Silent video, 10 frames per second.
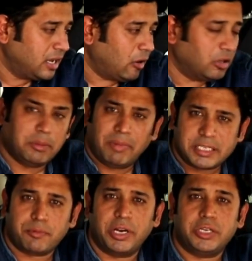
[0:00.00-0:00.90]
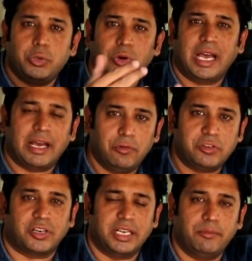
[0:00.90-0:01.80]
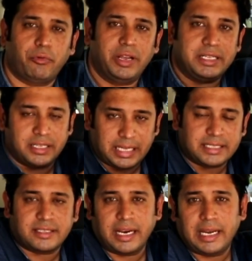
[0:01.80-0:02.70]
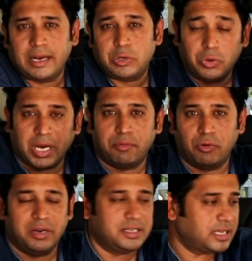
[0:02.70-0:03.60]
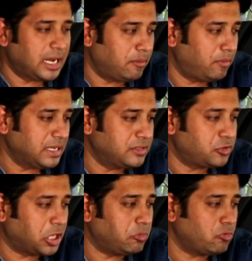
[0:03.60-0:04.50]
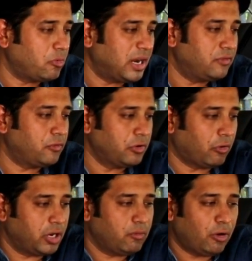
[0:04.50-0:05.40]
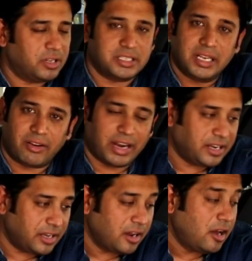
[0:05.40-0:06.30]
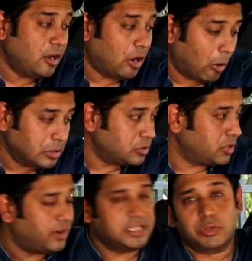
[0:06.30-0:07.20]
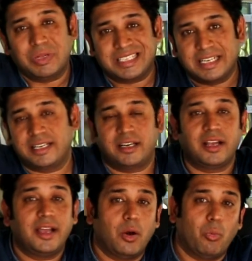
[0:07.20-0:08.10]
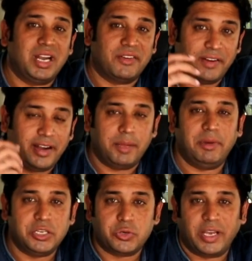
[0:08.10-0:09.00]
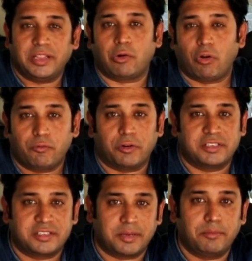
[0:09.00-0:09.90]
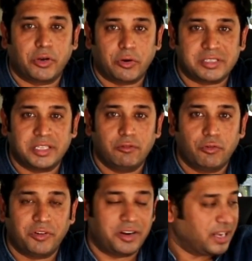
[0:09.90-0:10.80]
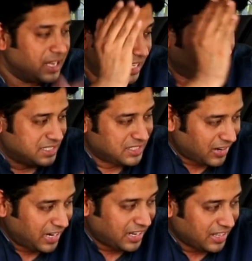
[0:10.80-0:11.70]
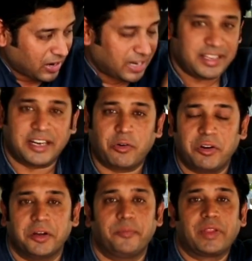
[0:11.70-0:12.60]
On the plus point, you have your charging points that side, 2 cup holders and places to keep your mobile phone or your wallets right here. Also, the ones who will sit here will definitely be enjoying the Rockford system because the woofer is right at that corner.